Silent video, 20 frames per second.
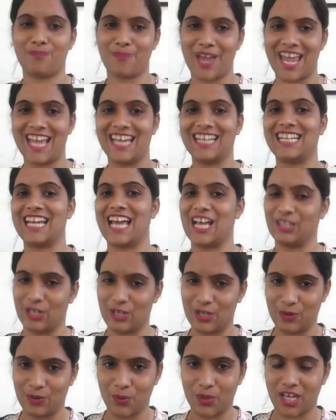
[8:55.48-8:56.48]
Spain, and
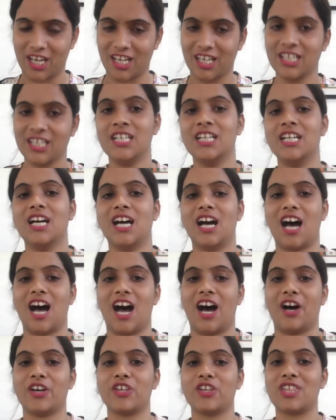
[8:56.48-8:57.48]
the UK.
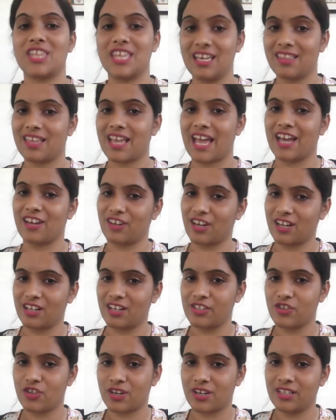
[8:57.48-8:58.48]
She is
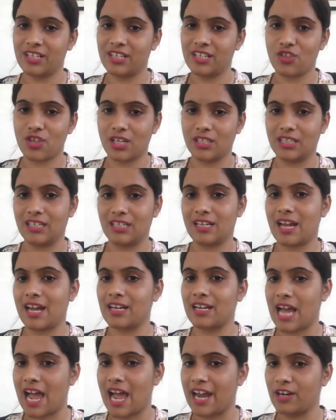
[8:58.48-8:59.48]
agricultural engineer
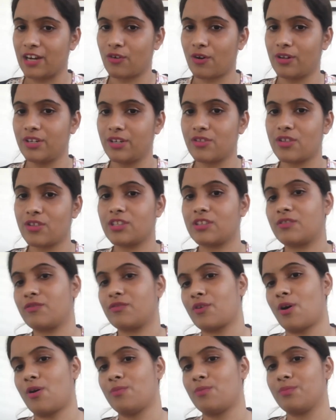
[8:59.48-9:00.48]
and hydrologist
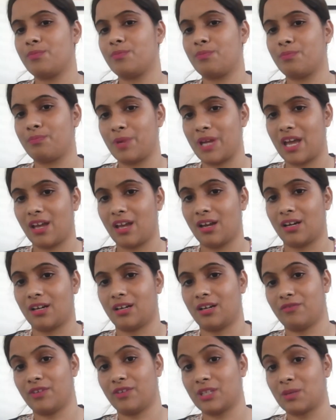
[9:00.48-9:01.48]

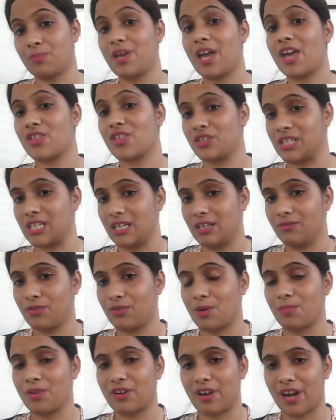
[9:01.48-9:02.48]
with a PhD from